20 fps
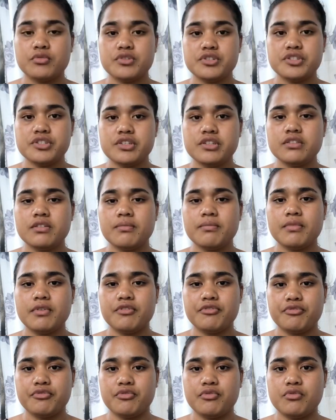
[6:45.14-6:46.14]
question number
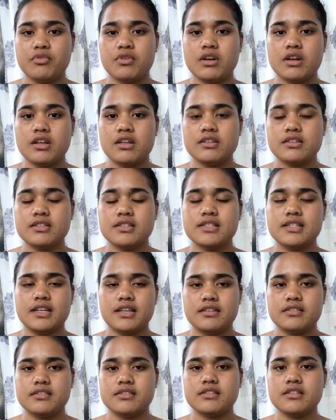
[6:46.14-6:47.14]
4
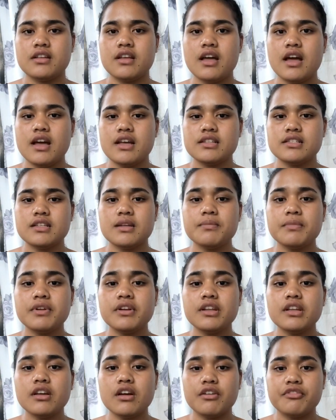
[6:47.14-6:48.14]
says, a
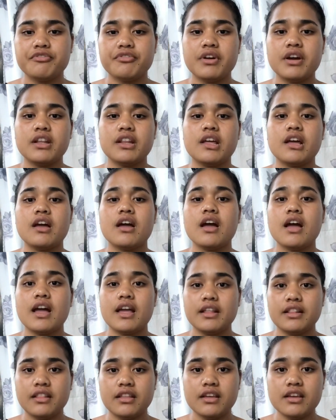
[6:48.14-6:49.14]
summary of other
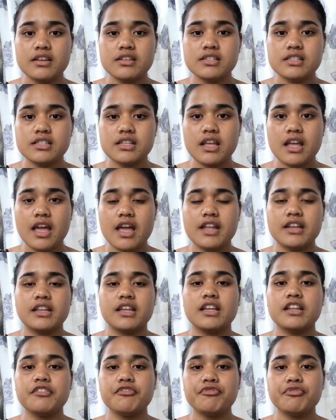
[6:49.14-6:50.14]
ideas and
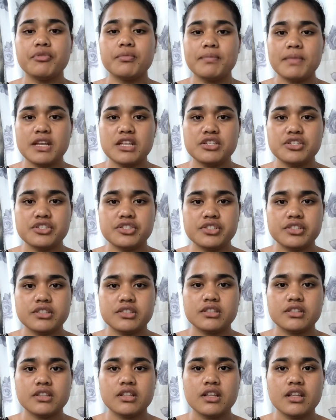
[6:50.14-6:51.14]

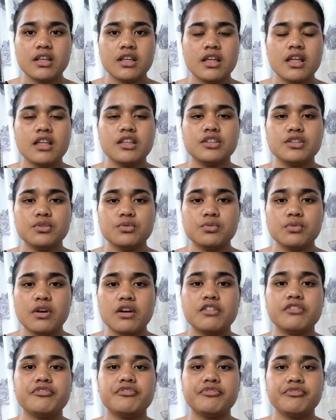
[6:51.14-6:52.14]
information you
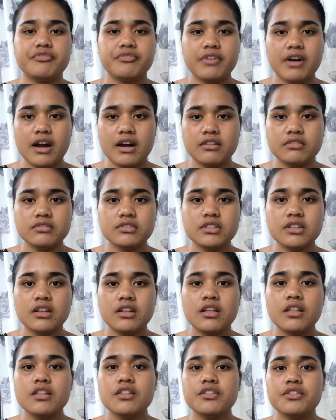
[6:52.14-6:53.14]
have found
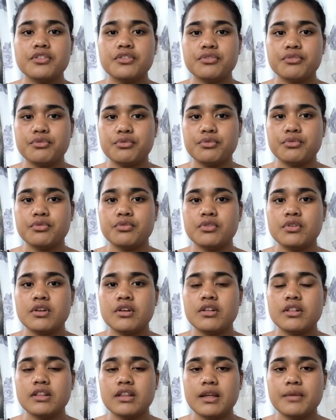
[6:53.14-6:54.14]
through
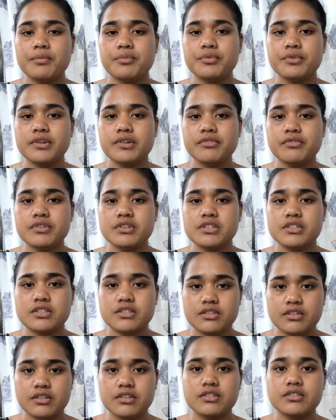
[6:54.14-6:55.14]
library
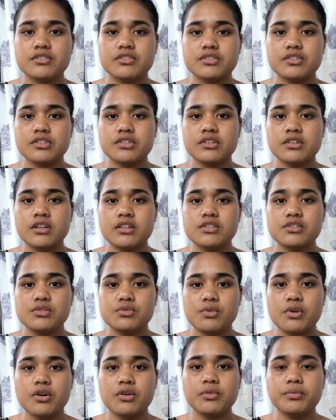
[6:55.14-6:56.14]
research
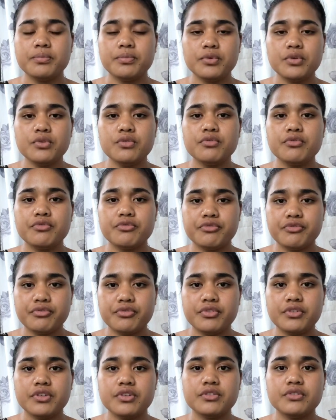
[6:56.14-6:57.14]
to help you
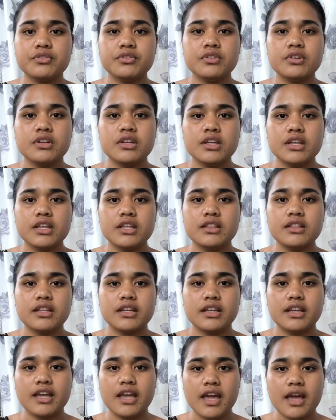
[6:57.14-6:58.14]
fill in the
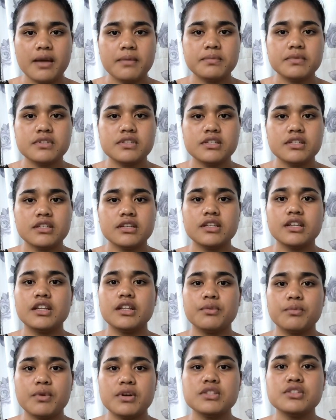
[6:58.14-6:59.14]
gaps
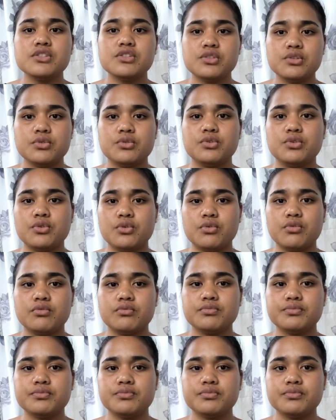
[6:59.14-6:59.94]
in what you know.